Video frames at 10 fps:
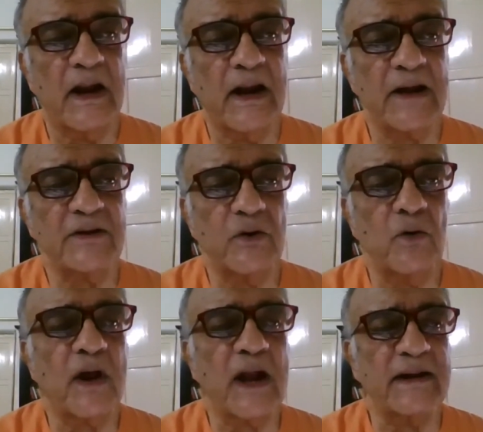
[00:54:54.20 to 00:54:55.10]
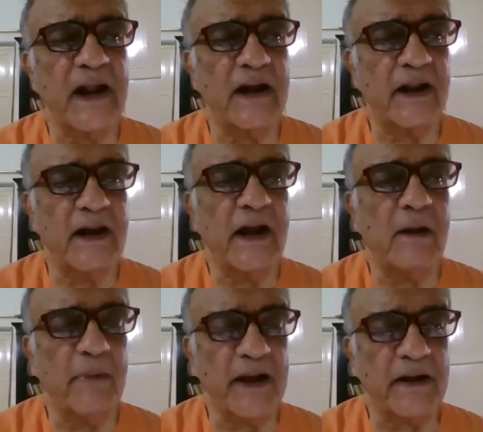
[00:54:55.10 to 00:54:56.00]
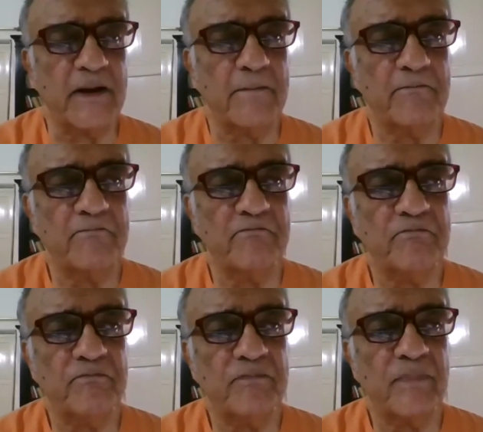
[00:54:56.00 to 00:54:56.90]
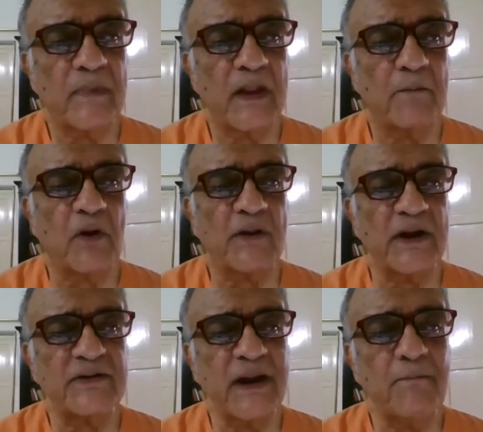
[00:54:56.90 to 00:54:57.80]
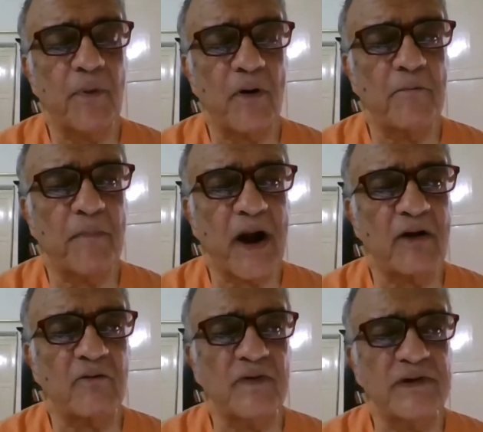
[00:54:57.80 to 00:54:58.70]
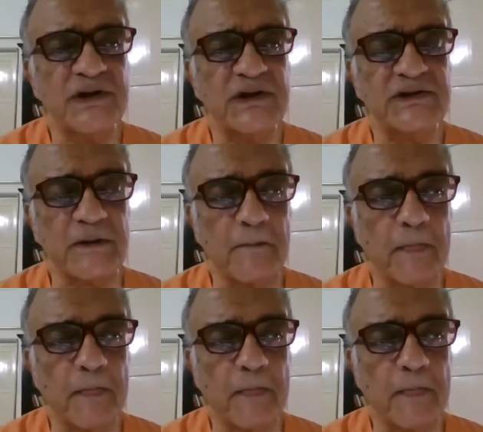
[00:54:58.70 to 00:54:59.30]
Let's look at that a little bit, because that's an important part of his teaching.